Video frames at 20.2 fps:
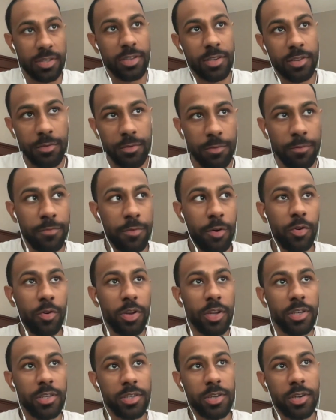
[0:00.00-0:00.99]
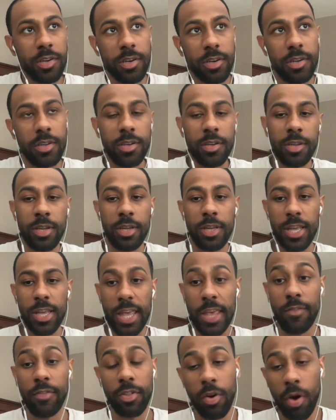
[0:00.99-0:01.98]
still focused on,
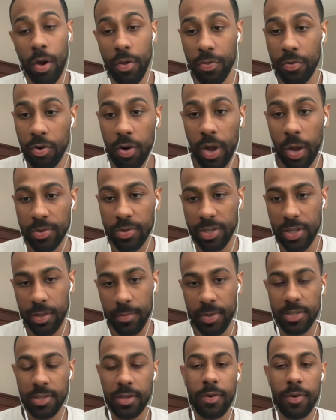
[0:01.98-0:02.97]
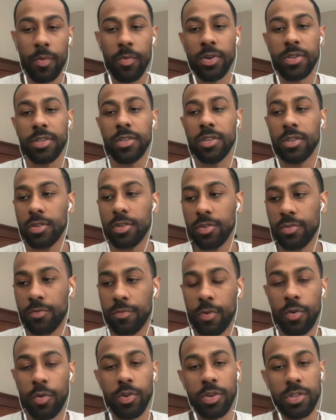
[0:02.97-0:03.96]
even though I was telling myself I wasn't
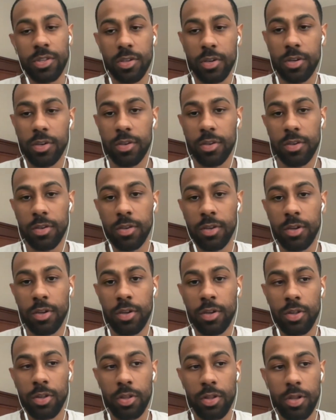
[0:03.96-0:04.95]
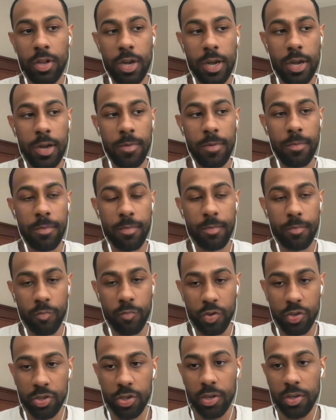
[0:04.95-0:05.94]
focused on
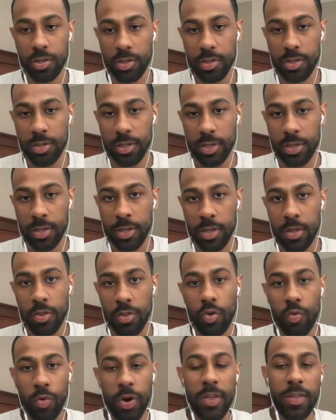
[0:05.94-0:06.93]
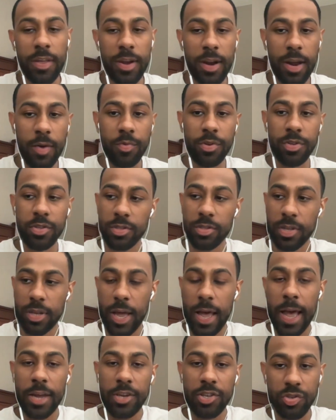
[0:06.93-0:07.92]
results, the way that I was
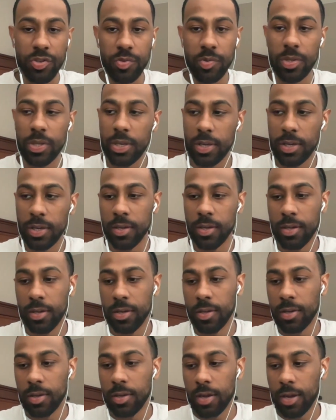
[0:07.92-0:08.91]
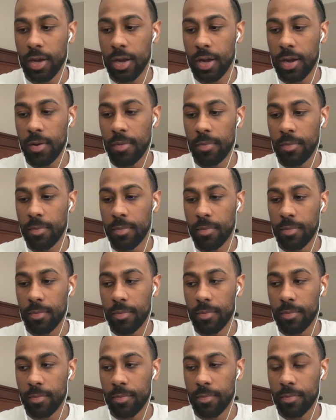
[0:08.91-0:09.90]
actually um,
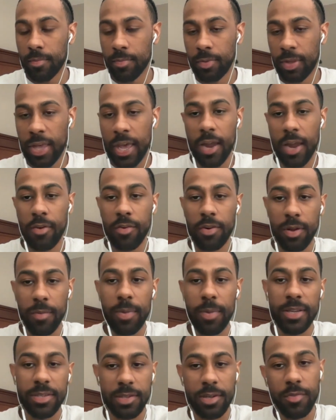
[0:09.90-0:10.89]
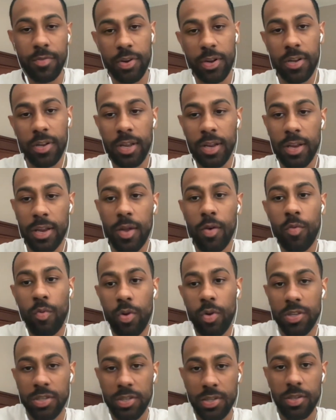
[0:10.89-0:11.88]
carrying myself on a day to day
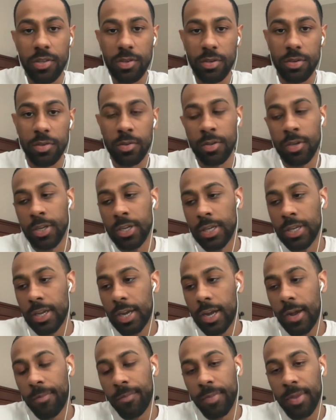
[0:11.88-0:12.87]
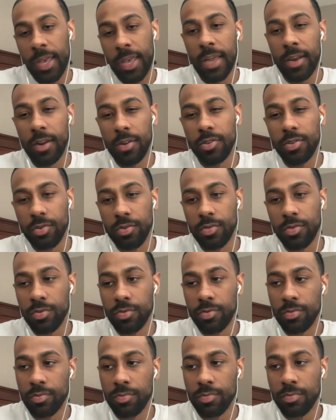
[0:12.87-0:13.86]
was still catered
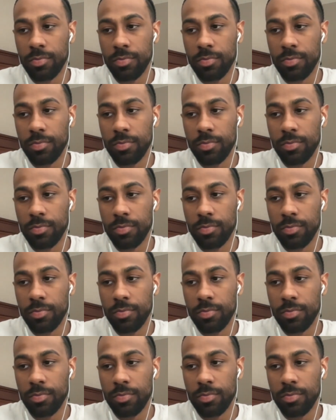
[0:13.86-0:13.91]
to,